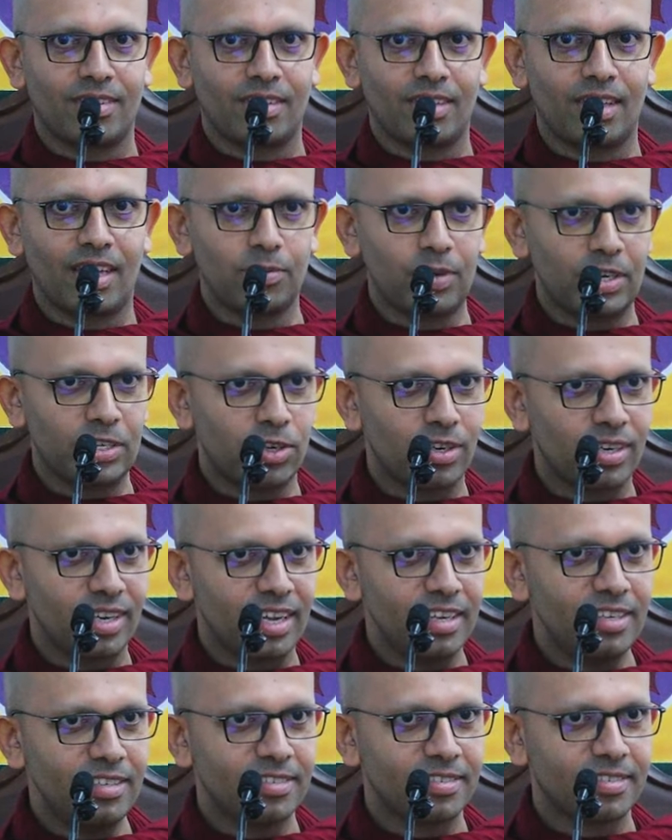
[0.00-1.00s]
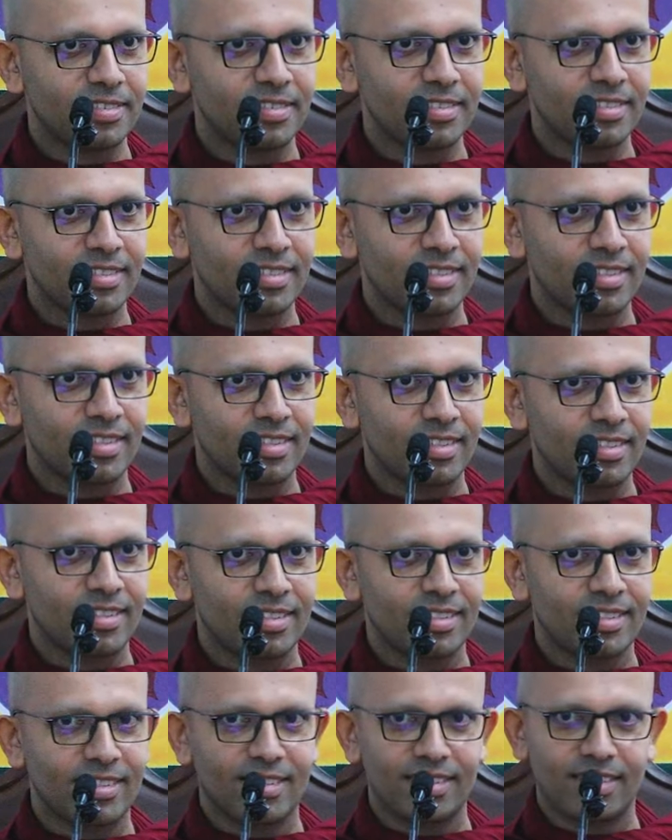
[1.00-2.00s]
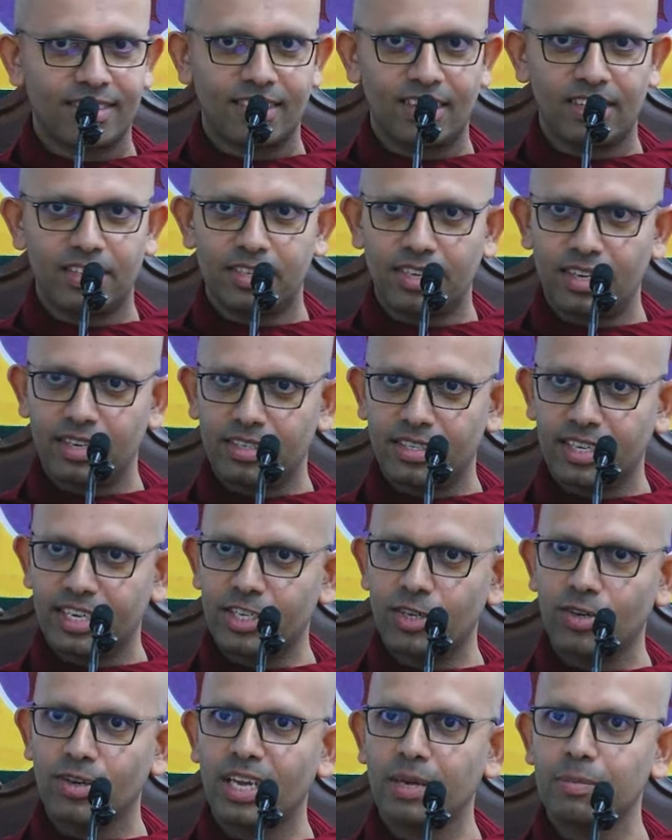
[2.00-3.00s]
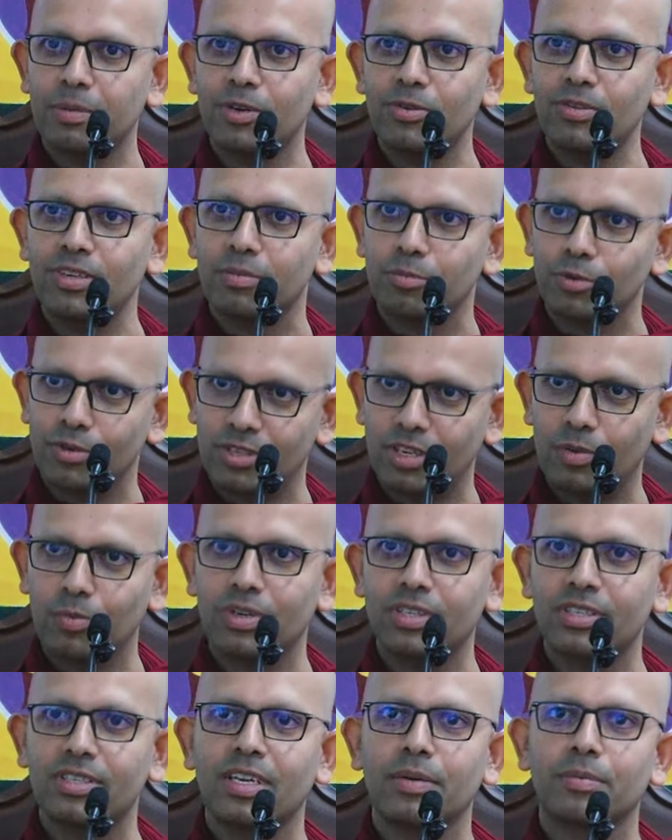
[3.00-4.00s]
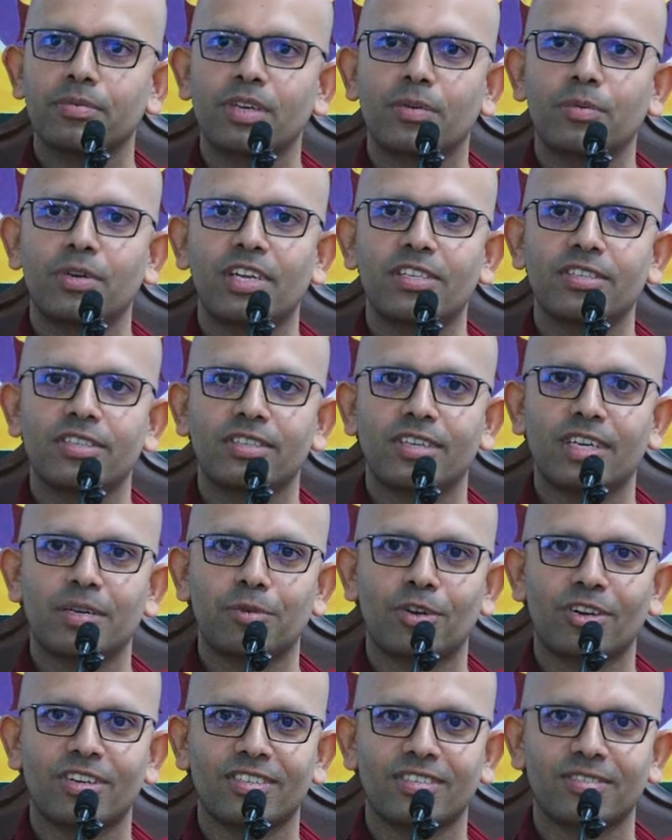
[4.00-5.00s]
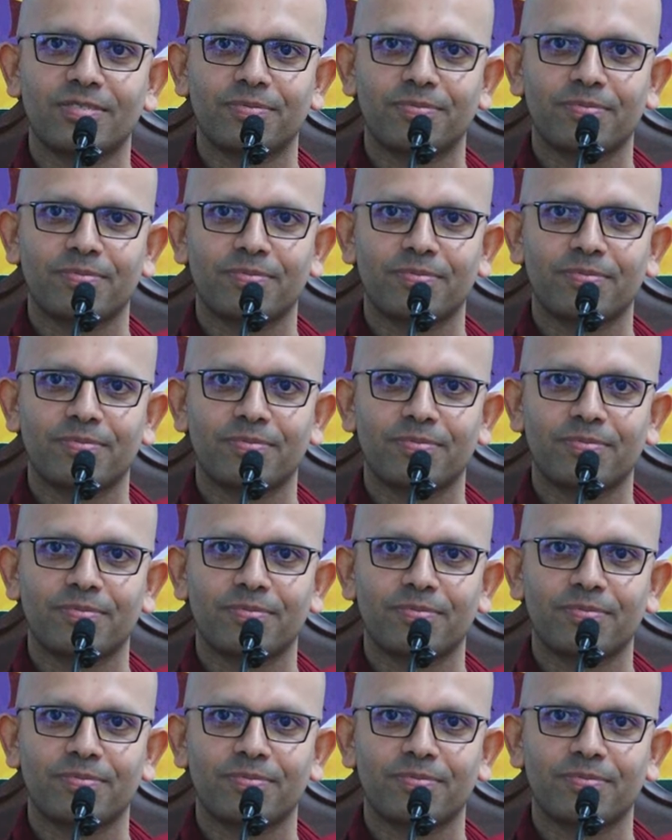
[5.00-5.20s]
And when you're dead, they'll take your name out and put someone's name, someone else's name on it.